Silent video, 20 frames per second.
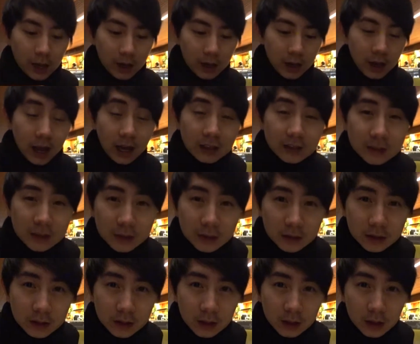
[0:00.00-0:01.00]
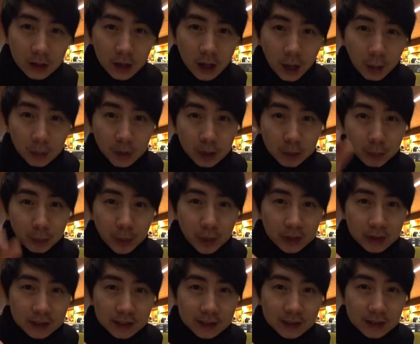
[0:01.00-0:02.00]
Actually, I'm gonna
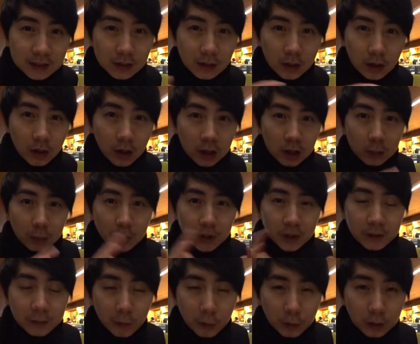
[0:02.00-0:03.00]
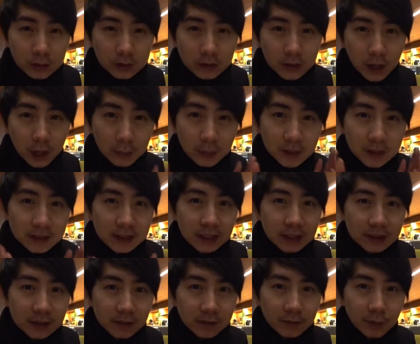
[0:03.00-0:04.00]
put this on a brief hold. I'm gonna take
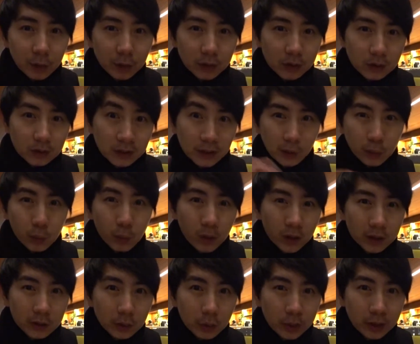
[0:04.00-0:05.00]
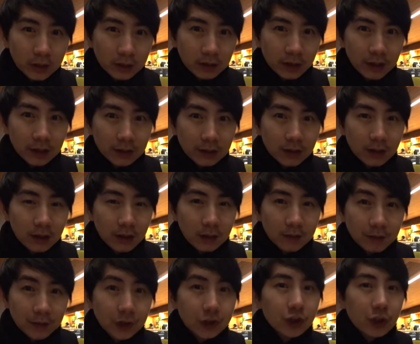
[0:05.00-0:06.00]
some photo, like one quick like
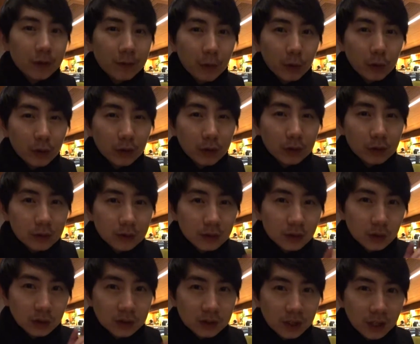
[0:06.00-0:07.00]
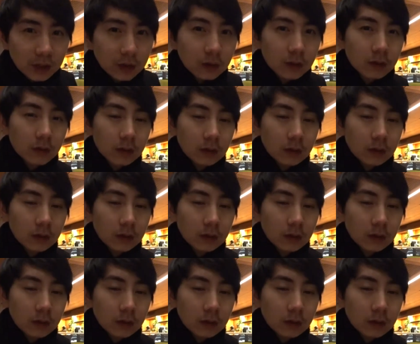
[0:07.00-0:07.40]
feature photo. So stay tuned.